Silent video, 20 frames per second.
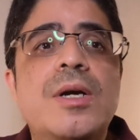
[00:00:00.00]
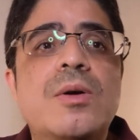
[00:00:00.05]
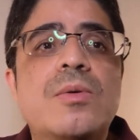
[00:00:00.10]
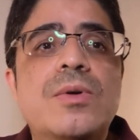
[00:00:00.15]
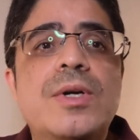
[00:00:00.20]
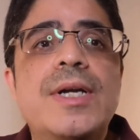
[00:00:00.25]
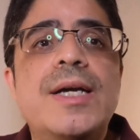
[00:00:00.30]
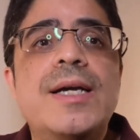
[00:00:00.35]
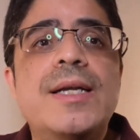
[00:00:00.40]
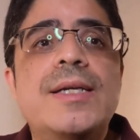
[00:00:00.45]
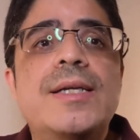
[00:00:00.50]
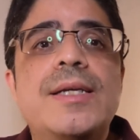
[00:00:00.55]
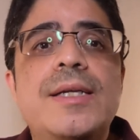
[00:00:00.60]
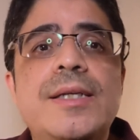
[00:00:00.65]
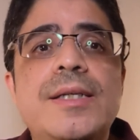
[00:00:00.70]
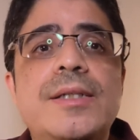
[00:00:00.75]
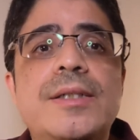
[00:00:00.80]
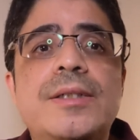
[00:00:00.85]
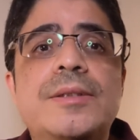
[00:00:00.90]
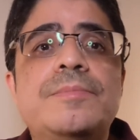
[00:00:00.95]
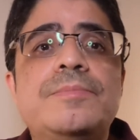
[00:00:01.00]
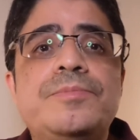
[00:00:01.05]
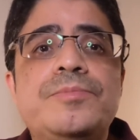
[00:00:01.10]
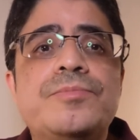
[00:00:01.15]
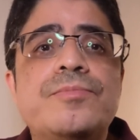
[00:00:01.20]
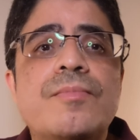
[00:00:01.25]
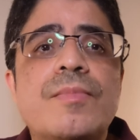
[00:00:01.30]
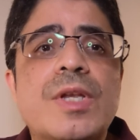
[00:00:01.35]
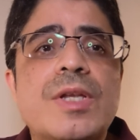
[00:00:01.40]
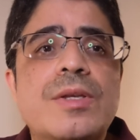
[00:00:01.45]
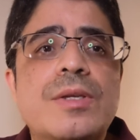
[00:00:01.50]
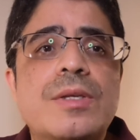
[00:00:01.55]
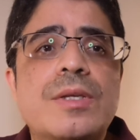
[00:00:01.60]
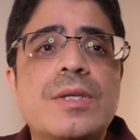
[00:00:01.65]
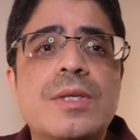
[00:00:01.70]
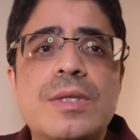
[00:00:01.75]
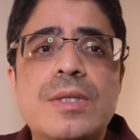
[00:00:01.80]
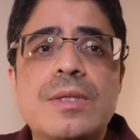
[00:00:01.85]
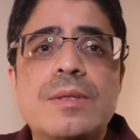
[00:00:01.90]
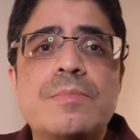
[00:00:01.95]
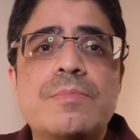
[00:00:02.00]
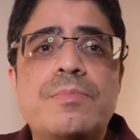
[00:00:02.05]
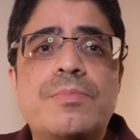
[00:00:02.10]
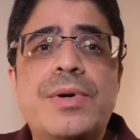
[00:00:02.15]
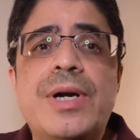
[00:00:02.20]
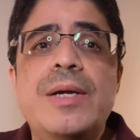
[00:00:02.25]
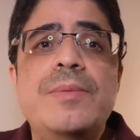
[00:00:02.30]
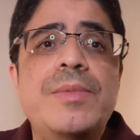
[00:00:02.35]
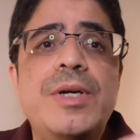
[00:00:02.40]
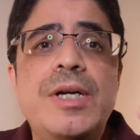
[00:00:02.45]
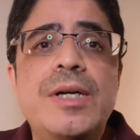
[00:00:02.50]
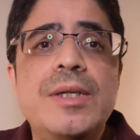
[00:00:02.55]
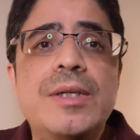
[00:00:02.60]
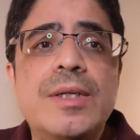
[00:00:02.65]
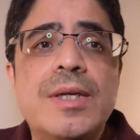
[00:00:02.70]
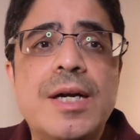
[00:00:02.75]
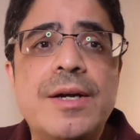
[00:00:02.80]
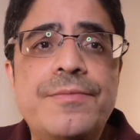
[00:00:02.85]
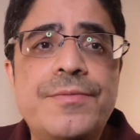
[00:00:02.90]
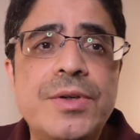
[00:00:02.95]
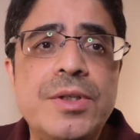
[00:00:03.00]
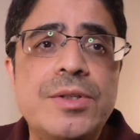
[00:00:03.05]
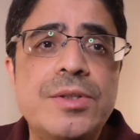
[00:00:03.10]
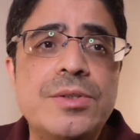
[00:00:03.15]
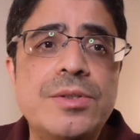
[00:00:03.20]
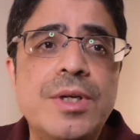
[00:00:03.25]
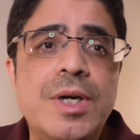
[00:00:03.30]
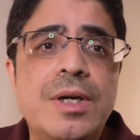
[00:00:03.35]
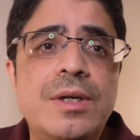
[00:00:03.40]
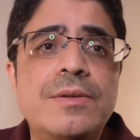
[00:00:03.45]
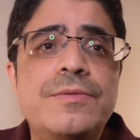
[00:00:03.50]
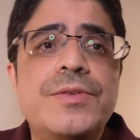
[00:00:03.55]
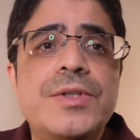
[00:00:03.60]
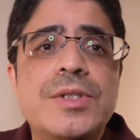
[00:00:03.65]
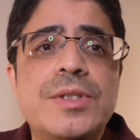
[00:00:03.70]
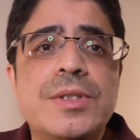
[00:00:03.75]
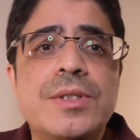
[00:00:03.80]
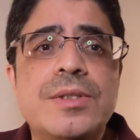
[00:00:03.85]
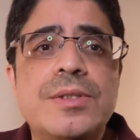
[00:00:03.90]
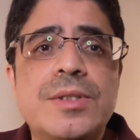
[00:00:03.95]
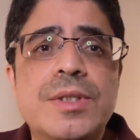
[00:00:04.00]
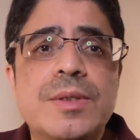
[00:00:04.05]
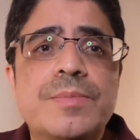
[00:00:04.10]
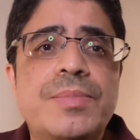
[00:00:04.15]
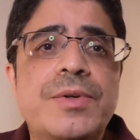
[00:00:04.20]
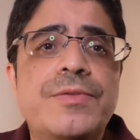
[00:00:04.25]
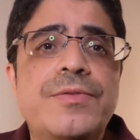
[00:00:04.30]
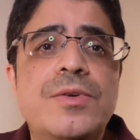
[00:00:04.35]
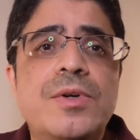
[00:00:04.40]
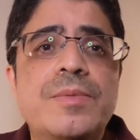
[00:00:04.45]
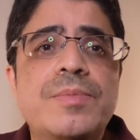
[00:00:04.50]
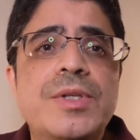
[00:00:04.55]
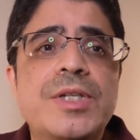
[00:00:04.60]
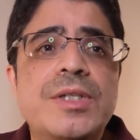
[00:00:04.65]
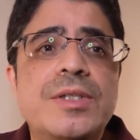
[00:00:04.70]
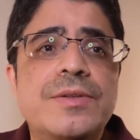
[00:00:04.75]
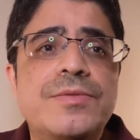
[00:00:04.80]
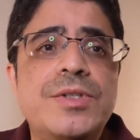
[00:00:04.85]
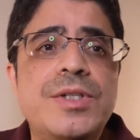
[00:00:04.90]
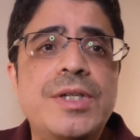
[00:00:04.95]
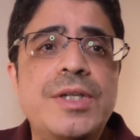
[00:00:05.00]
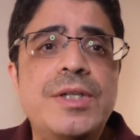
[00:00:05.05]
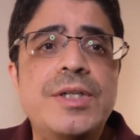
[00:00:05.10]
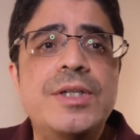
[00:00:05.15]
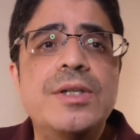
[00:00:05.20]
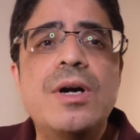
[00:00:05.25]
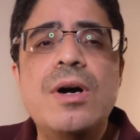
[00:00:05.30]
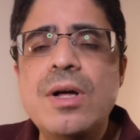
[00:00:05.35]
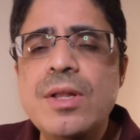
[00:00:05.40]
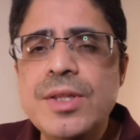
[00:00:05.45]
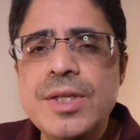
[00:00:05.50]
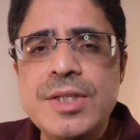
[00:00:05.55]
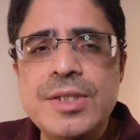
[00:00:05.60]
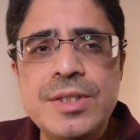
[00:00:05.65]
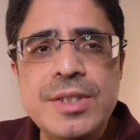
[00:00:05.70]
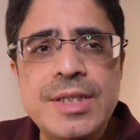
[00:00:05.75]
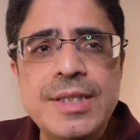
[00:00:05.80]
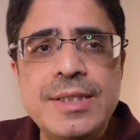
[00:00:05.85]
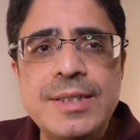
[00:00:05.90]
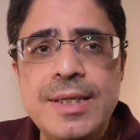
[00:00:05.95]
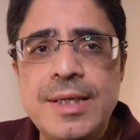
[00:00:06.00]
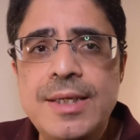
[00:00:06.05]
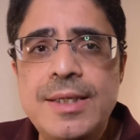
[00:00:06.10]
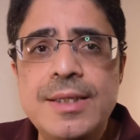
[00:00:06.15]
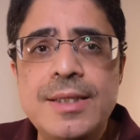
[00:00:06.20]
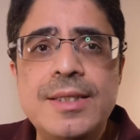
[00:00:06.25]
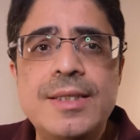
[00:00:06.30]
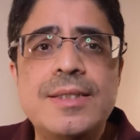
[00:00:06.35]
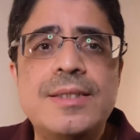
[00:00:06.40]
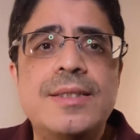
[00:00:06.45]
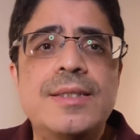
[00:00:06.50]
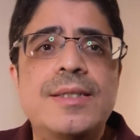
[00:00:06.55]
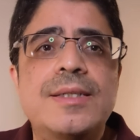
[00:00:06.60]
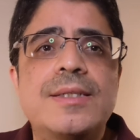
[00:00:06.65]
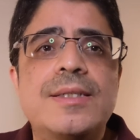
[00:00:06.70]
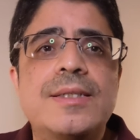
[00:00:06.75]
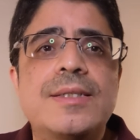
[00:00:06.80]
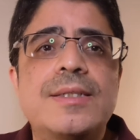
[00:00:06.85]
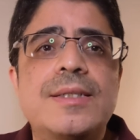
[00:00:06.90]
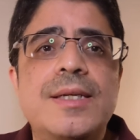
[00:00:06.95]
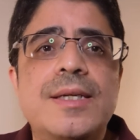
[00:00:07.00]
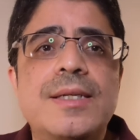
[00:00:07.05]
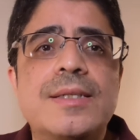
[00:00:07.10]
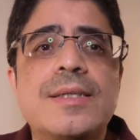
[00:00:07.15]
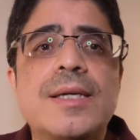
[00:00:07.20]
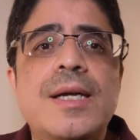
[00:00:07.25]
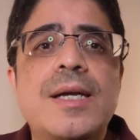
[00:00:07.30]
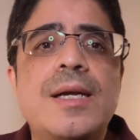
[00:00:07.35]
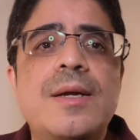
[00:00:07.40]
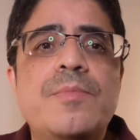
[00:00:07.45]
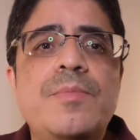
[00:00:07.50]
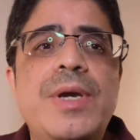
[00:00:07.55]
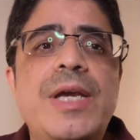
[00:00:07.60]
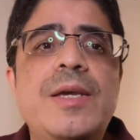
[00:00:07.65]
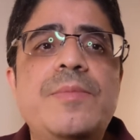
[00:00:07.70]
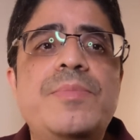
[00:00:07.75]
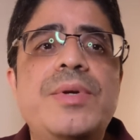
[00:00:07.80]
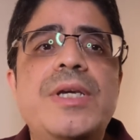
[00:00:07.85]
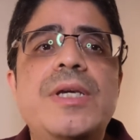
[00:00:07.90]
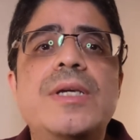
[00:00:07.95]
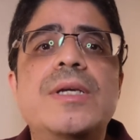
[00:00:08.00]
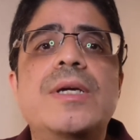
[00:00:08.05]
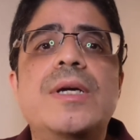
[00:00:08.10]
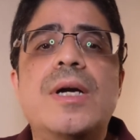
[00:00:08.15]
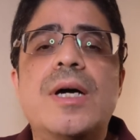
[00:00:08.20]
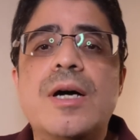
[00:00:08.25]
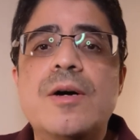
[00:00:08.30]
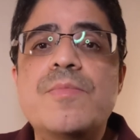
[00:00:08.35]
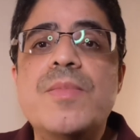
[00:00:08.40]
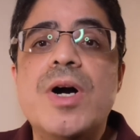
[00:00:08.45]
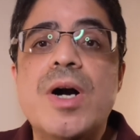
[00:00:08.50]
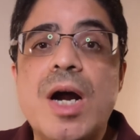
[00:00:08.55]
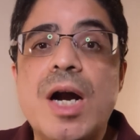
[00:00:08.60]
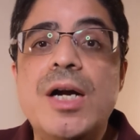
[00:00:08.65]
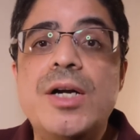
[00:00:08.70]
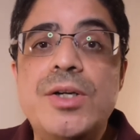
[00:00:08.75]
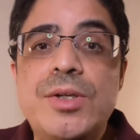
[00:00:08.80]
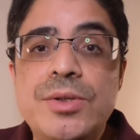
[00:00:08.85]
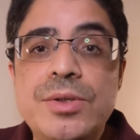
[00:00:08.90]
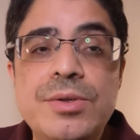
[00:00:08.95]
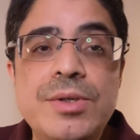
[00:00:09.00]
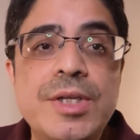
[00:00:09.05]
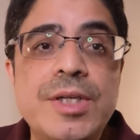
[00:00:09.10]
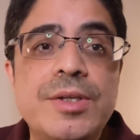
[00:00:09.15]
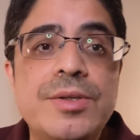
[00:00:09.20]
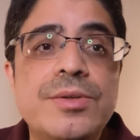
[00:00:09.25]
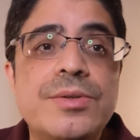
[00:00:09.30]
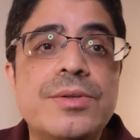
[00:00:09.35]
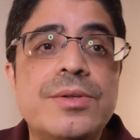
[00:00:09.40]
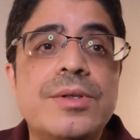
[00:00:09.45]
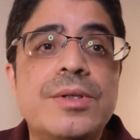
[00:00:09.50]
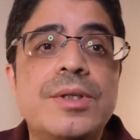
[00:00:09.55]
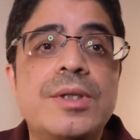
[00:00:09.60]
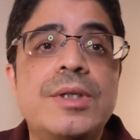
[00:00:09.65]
We're not here primarily to comfort the sorrow, visit the sick, perform deeds of charity. All these things, any of these things, he says, may be among our duties,